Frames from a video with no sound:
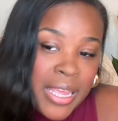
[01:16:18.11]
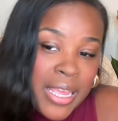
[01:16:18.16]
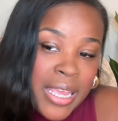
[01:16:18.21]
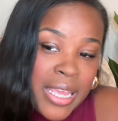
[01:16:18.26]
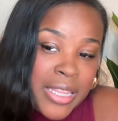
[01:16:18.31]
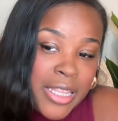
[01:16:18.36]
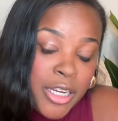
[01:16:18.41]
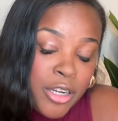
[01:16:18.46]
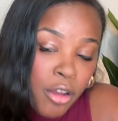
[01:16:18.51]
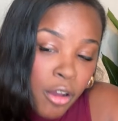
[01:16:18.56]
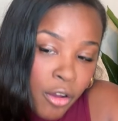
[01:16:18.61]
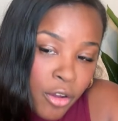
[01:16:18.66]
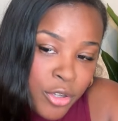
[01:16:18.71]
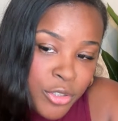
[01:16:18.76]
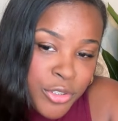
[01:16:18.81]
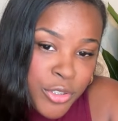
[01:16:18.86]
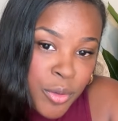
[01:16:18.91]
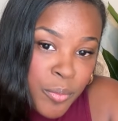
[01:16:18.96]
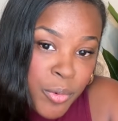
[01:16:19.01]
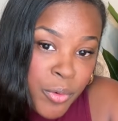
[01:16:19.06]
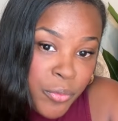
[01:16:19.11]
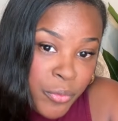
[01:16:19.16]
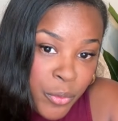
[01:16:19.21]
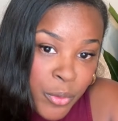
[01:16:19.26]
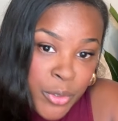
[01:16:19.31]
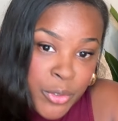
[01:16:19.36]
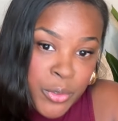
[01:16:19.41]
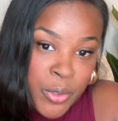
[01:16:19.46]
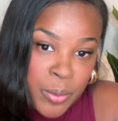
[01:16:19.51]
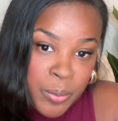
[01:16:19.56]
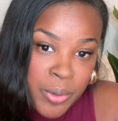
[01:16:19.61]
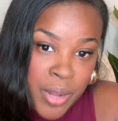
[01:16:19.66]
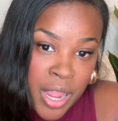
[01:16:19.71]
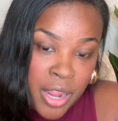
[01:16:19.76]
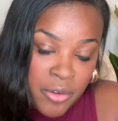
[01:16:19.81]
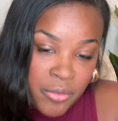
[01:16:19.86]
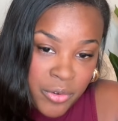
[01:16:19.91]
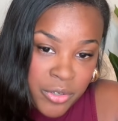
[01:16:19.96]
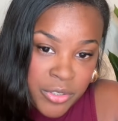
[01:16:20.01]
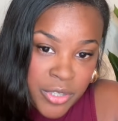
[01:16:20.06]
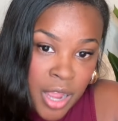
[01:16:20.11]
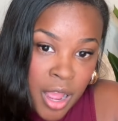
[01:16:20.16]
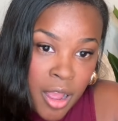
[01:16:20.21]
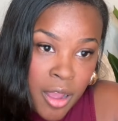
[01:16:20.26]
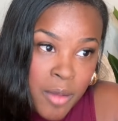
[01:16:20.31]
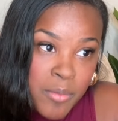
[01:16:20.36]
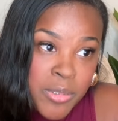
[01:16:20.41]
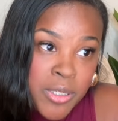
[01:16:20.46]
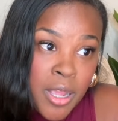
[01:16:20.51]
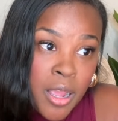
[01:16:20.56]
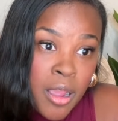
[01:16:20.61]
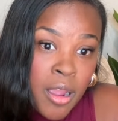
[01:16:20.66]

And then also, before you're applying for jobs,